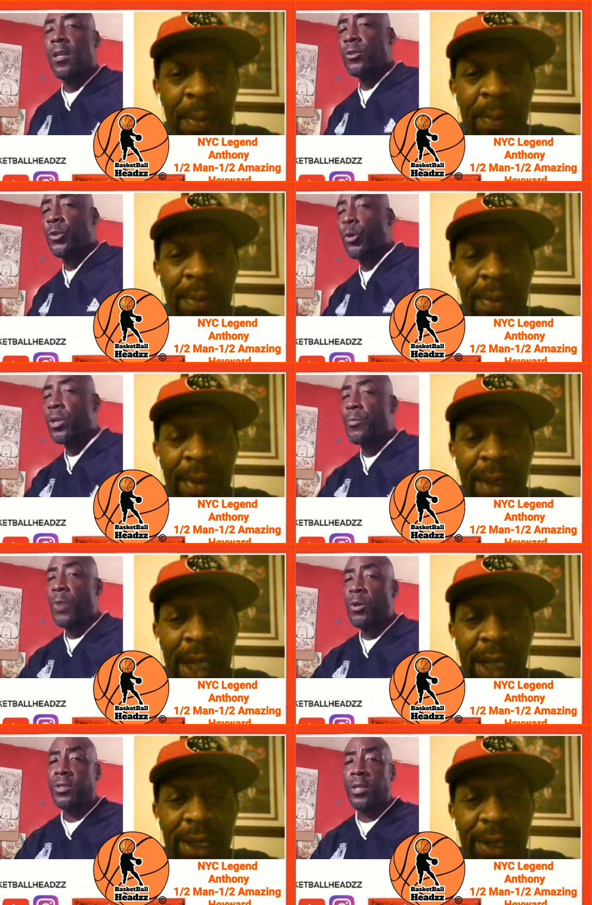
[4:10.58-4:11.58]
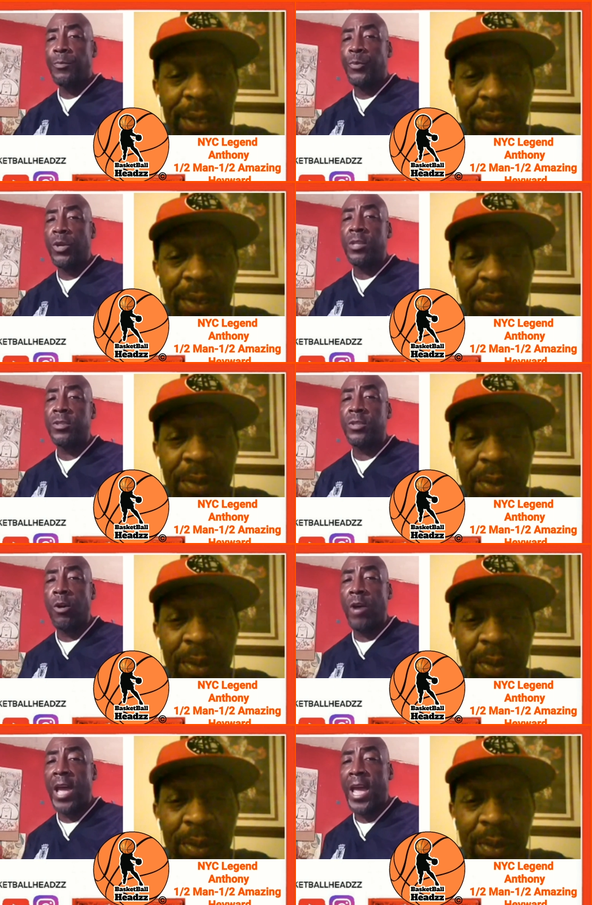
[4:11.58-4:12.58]
Speaker 1: Two of the most Brooklyn
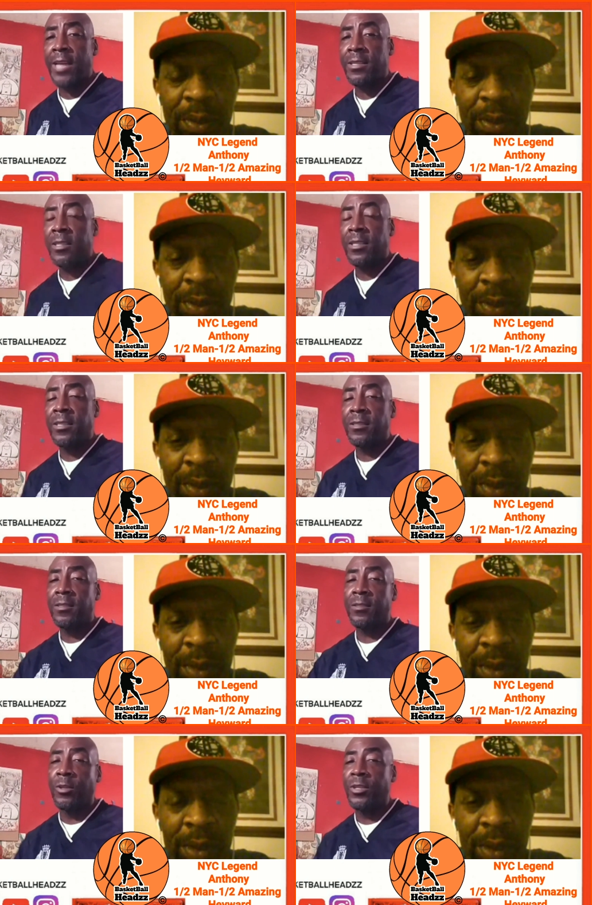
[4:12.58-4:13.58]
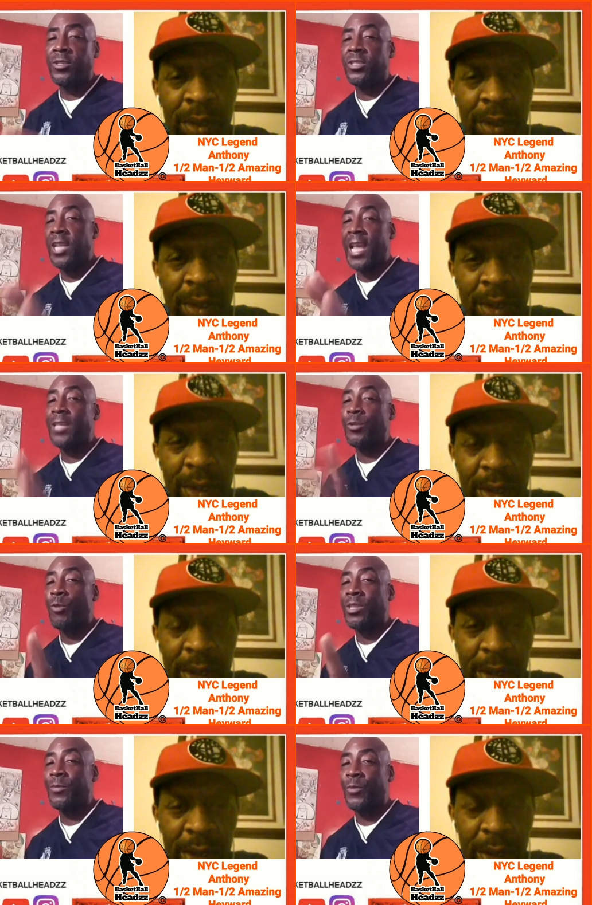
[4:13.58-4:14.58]
Soul acts. So this is your last
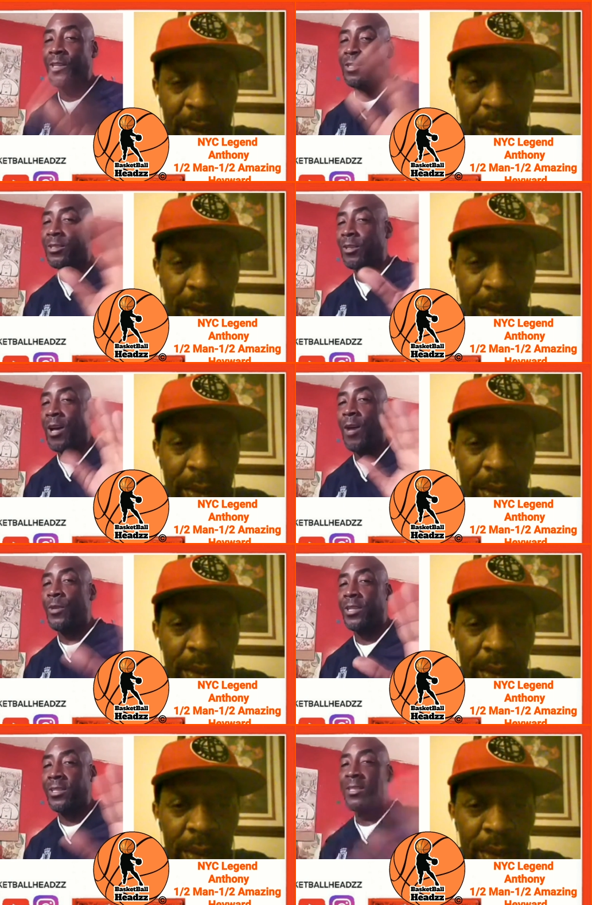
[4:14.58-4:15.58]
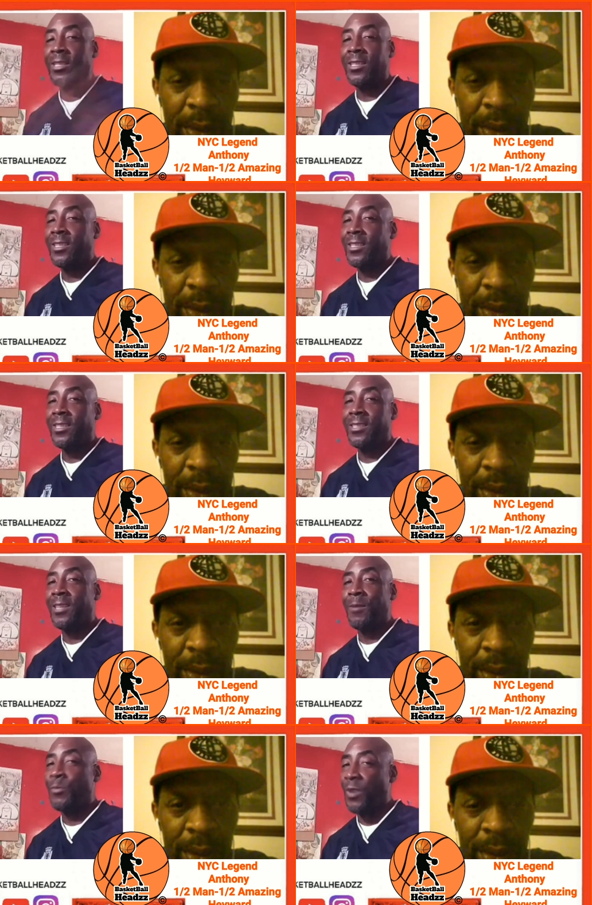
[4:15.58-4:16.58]
question, Brooklyn Soul. I don't want to
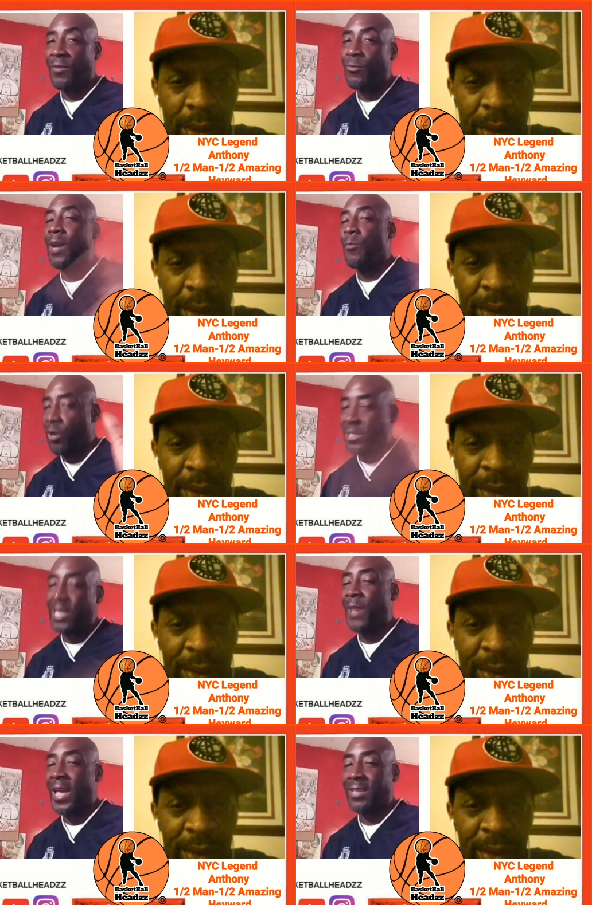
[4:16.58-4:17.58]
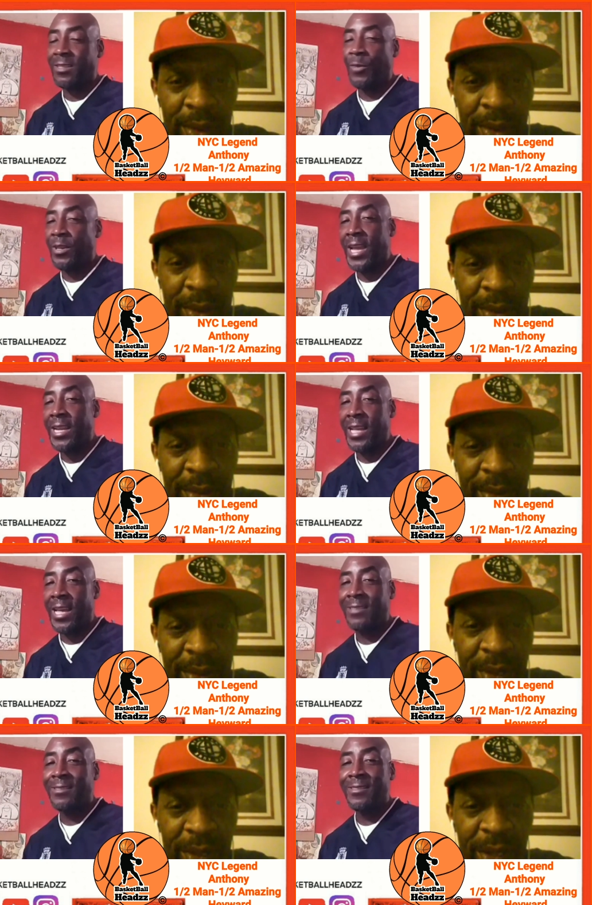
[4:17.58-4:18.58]
stump you, but if you got more, keep asking, brother. I ain't
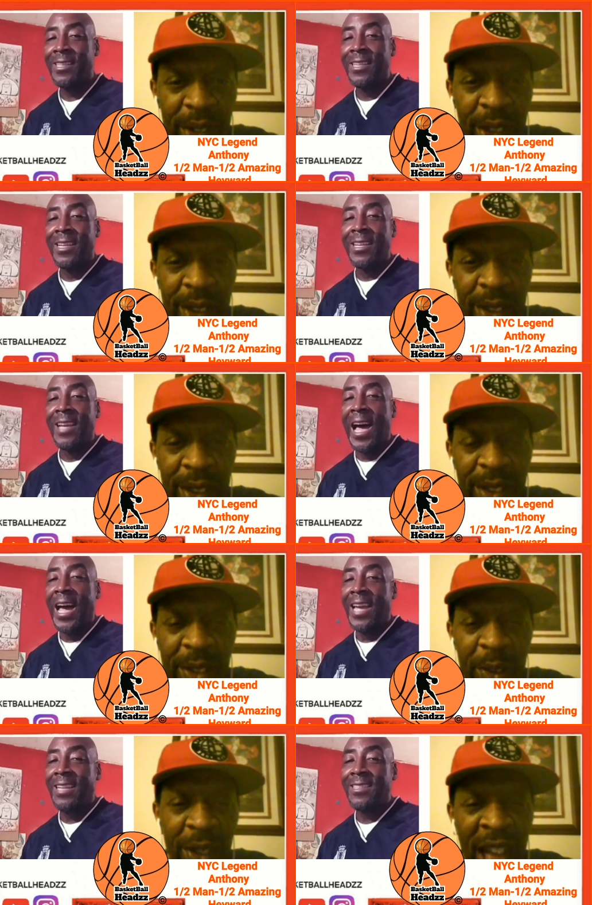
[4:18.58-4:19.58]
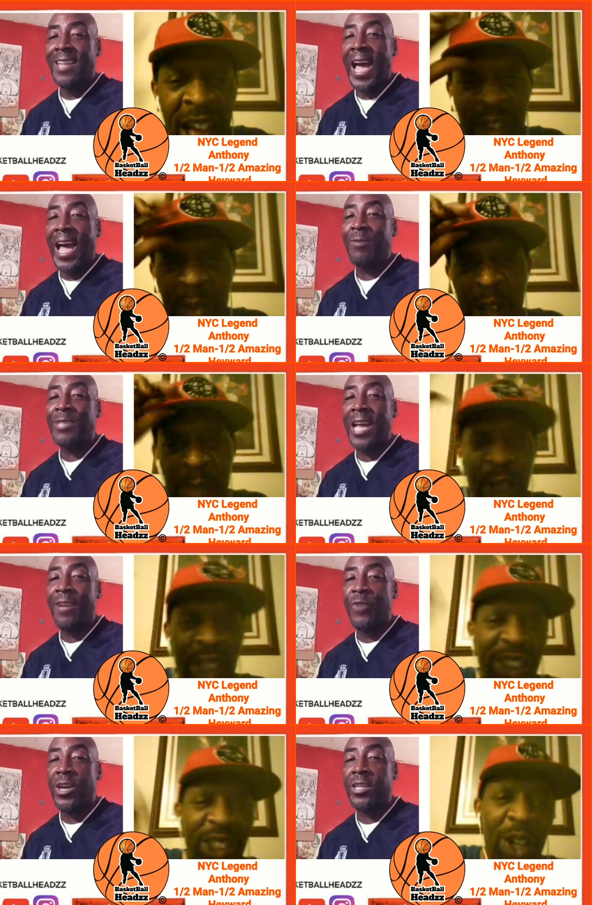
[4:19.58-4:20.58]
lying. All right. Hi, outside
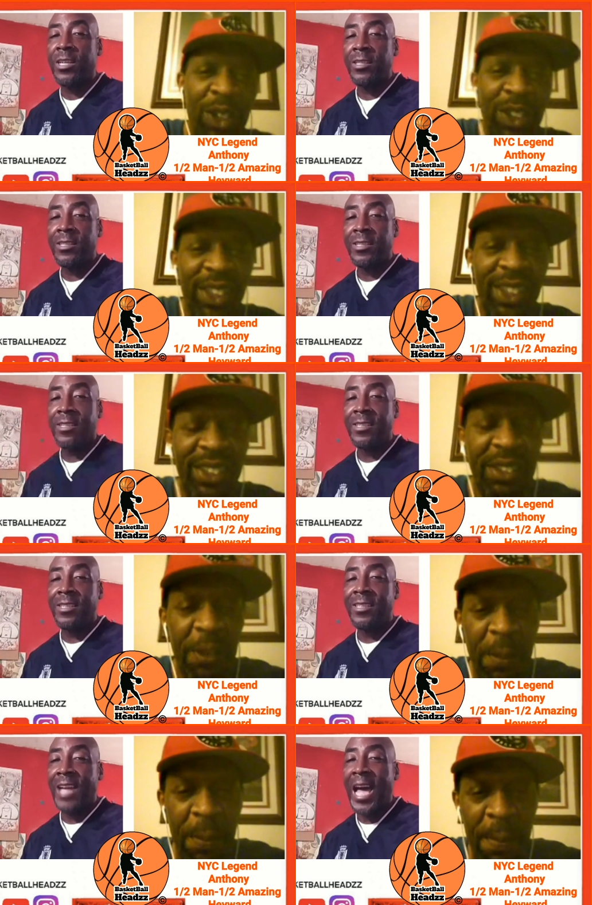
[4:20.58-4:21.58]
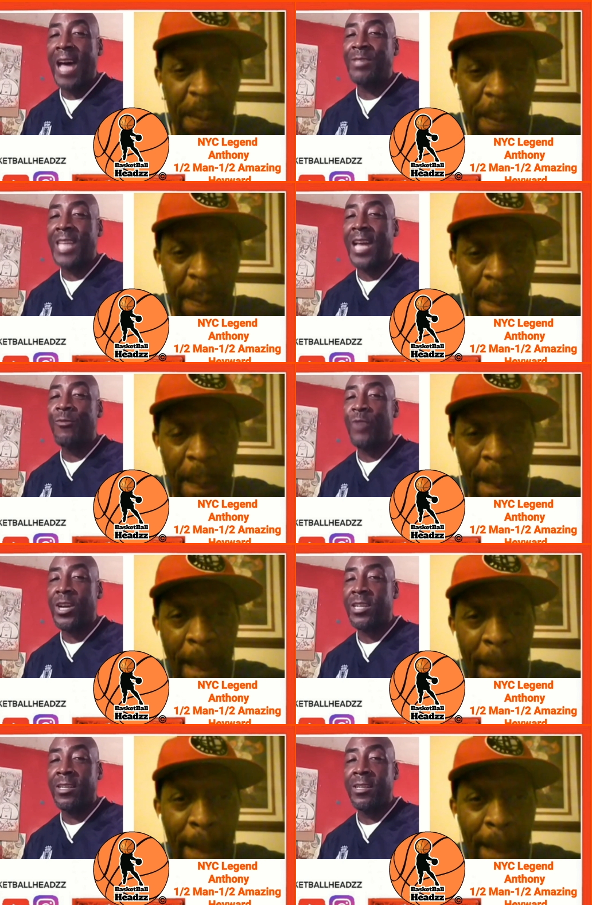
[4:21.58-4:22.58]
of Rucker, outside of
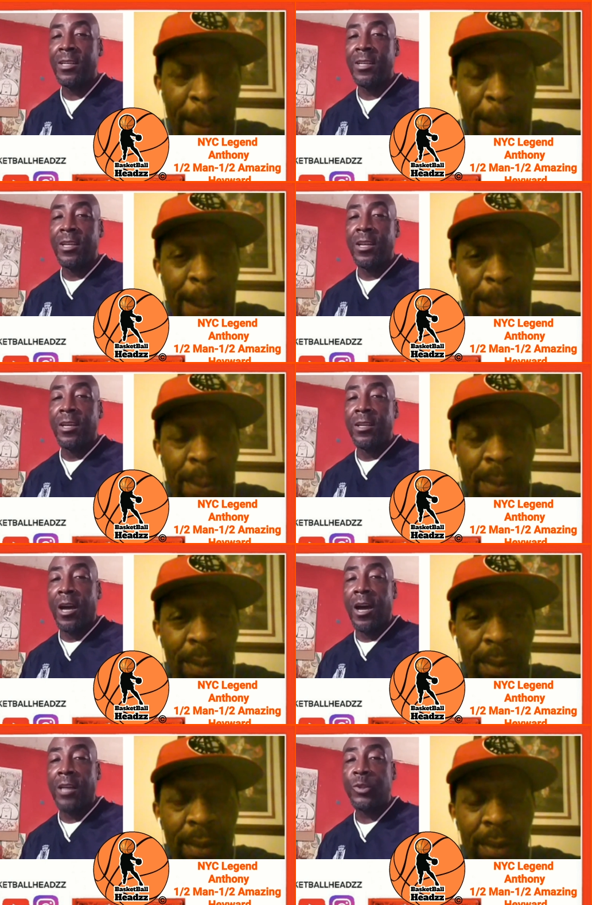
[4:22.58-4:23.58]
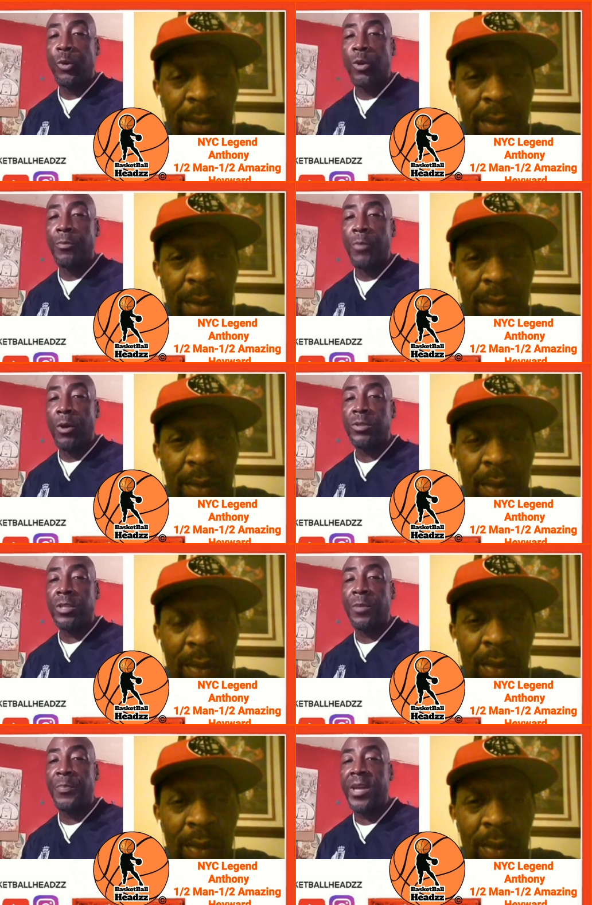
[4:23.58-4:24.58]
Rucker, uh, two of the most
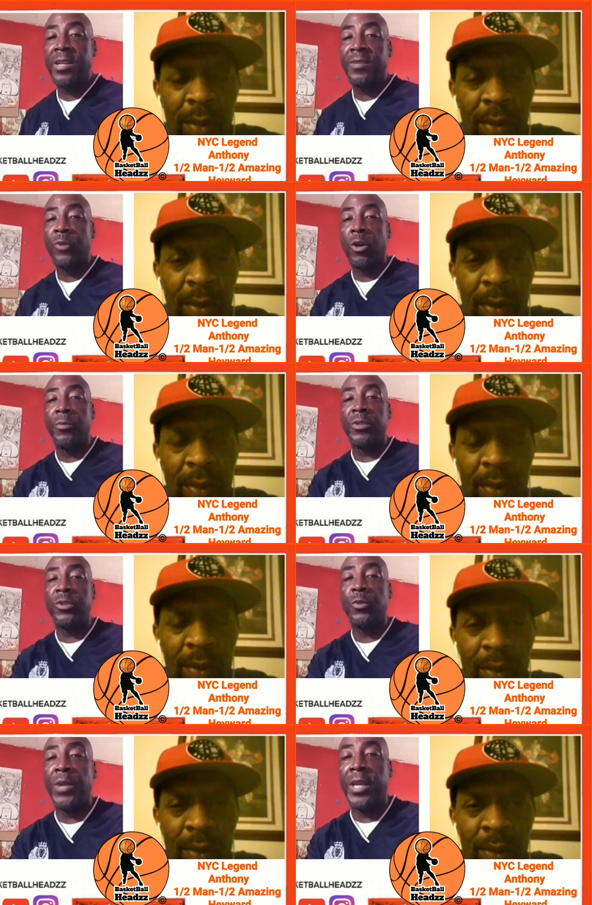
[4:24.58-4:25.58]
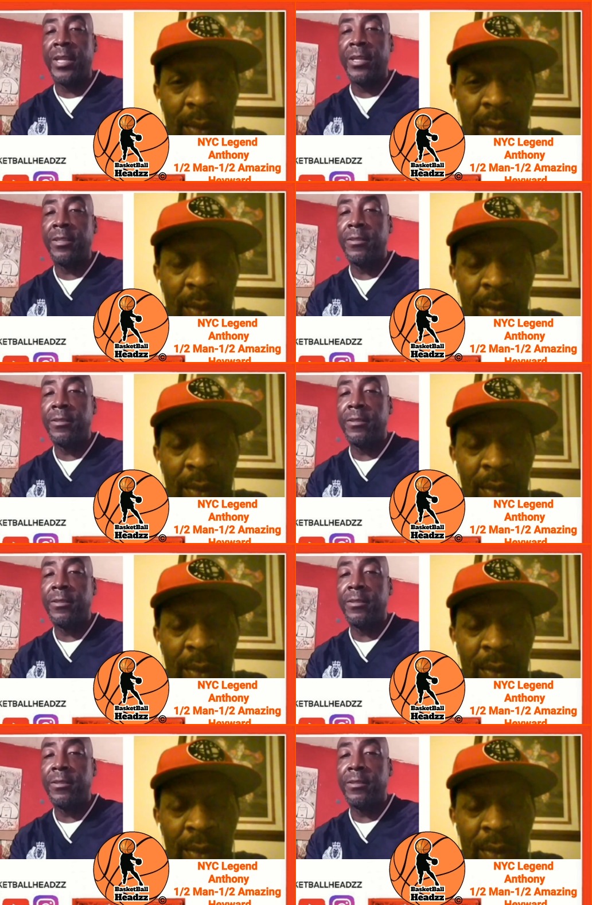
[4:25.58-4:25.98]
competitive tournaments you played in.